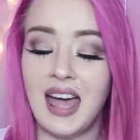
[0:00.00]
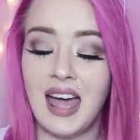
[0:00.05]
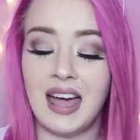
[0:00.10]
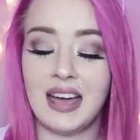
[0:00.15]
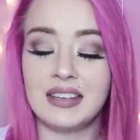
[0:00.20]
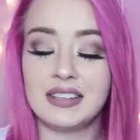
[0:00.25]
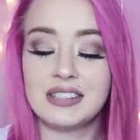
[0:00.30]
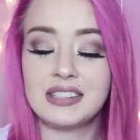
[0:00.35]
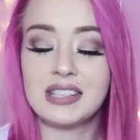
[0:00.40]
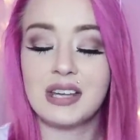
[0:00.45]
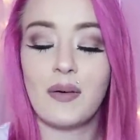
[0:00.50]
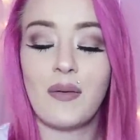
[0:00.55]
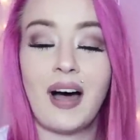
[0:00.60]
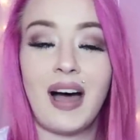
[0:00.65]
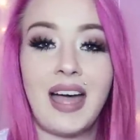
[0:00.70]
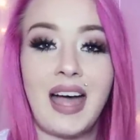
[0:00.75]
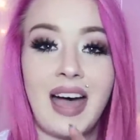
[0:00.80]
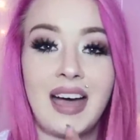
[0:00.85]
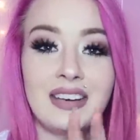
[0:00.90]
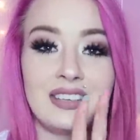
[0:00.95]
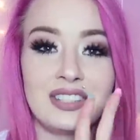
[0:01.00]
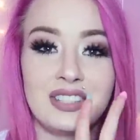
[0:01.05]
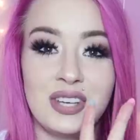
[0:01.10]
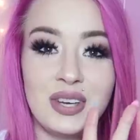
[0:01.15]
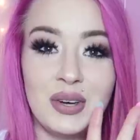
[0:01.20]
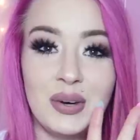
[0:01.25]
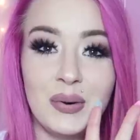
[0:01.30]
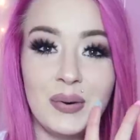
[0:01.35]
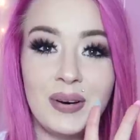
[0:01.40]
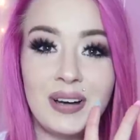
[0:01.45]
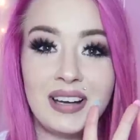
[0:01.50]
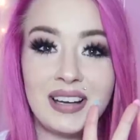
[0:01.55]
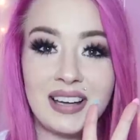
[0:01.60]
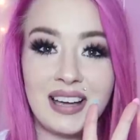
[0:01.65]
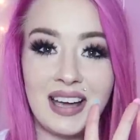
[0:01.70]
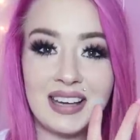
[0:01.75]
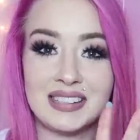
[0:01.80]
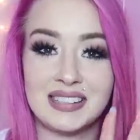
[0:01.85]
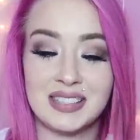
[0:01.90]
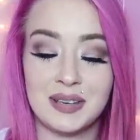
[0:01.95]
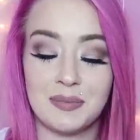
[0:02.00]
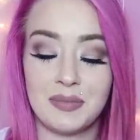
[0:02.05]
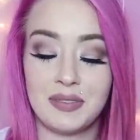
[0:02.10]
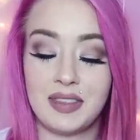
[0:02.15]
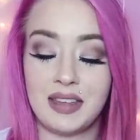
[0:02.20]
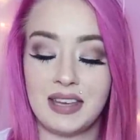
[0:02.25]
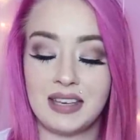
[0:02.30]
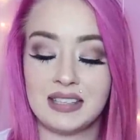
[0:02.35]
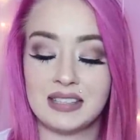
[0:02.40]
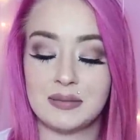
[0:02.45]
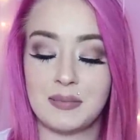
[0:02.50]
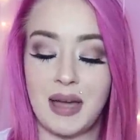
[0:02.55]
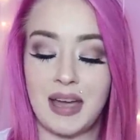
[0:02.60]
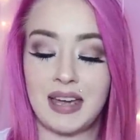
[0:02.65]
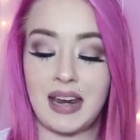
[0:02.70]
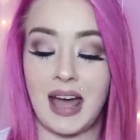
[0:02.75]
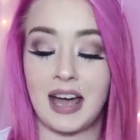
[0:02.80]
And so I had two custom things made,